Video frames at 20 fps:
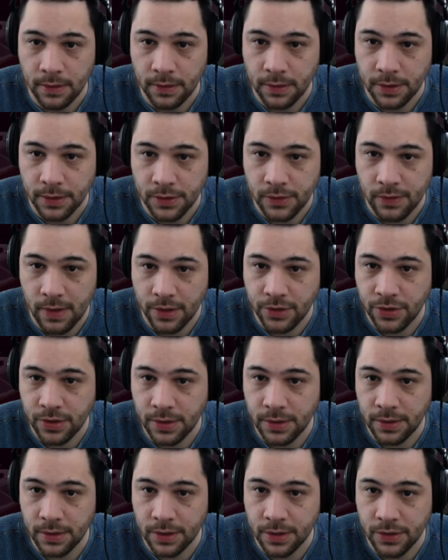
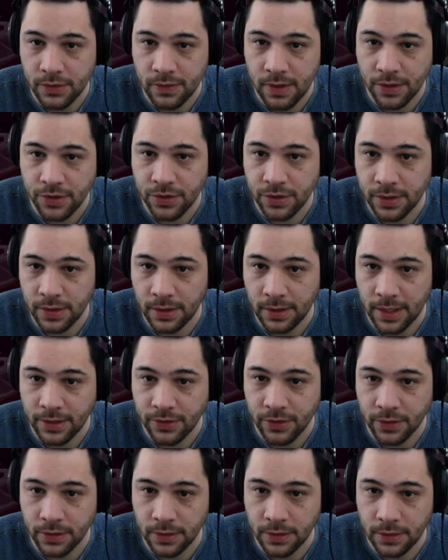Construction,
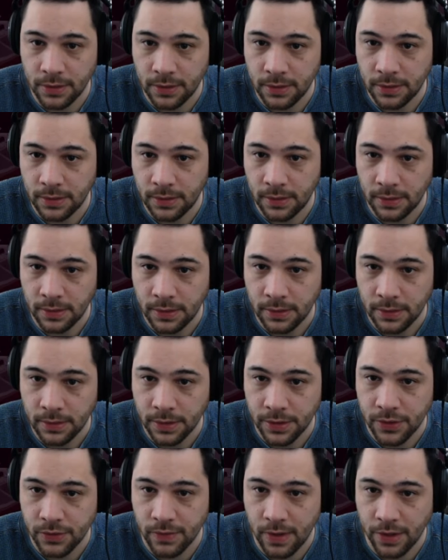electrical,
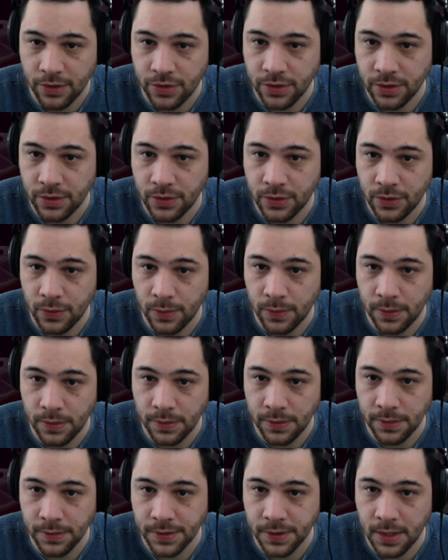construction,
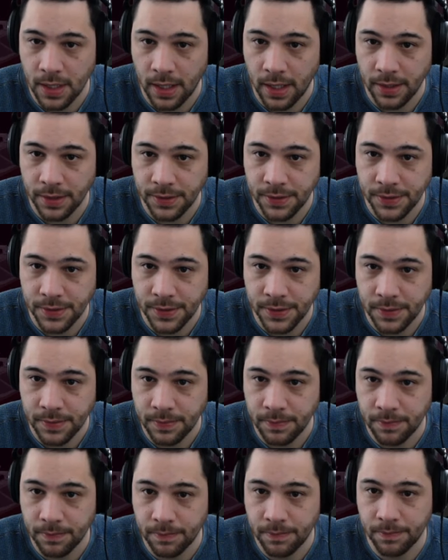tools, guns,
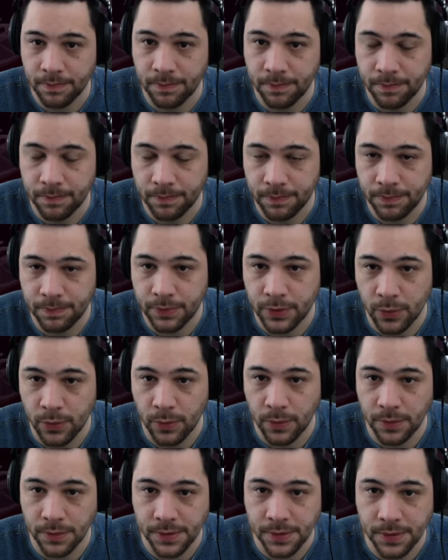
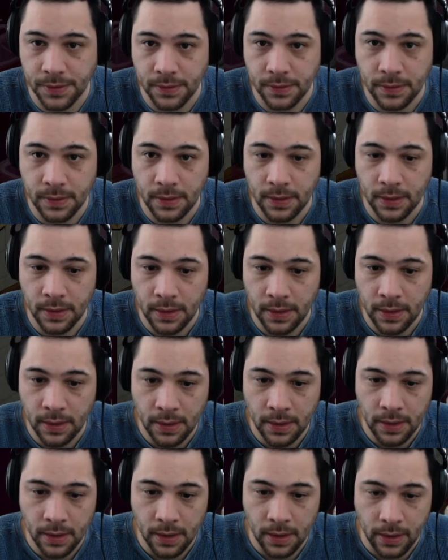tools.
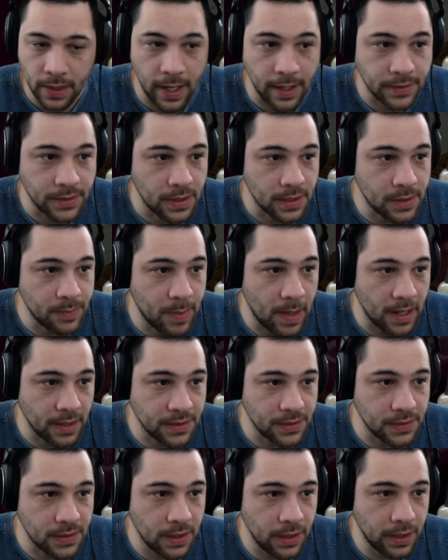Okay, so this
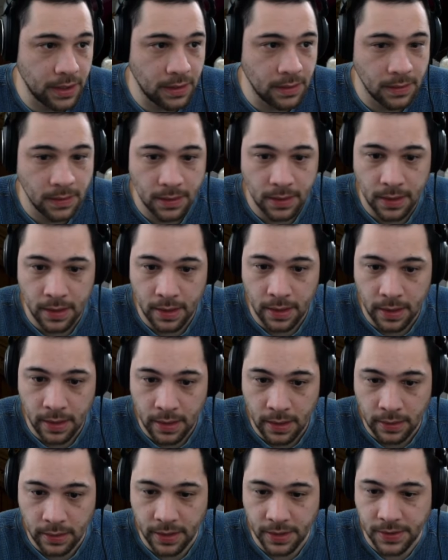box is good.
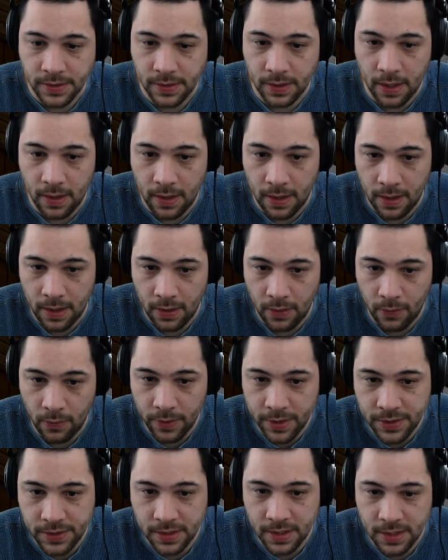Let's
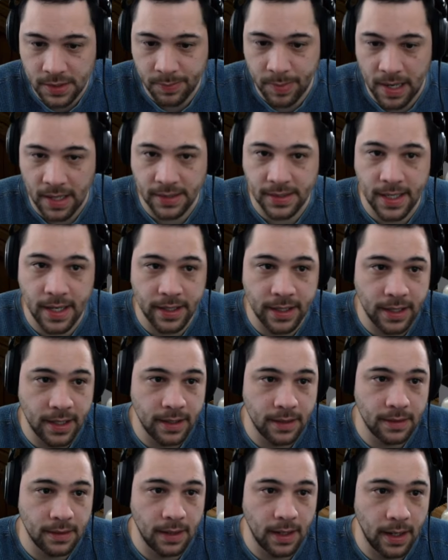hoist this box out of
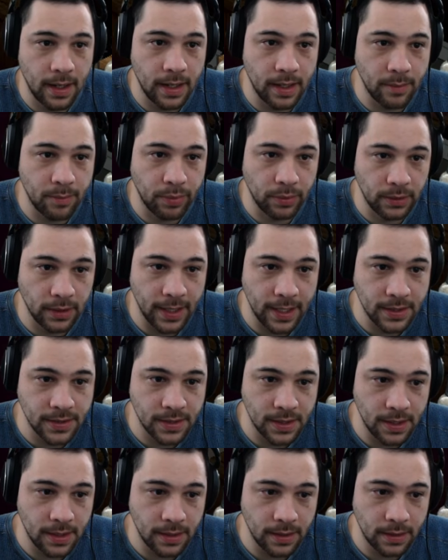there and place
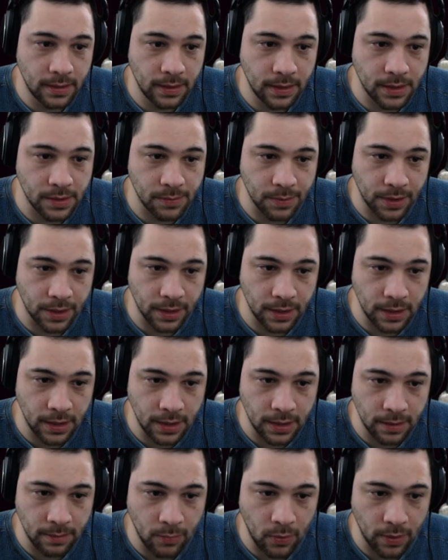it, because we're going to
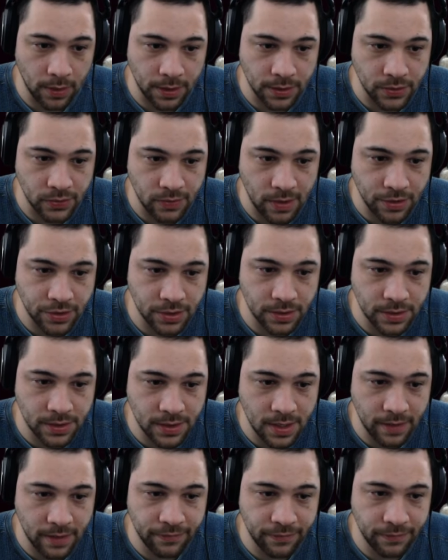need more construction
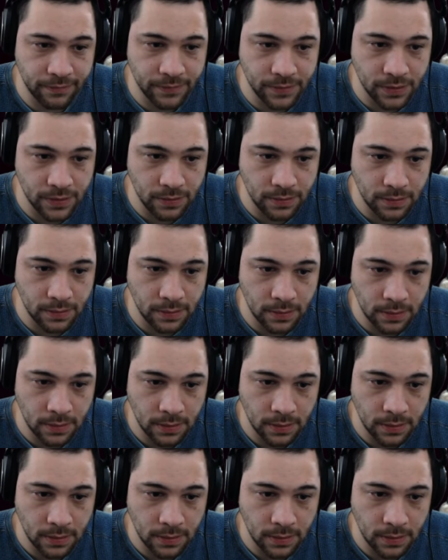stuff soon.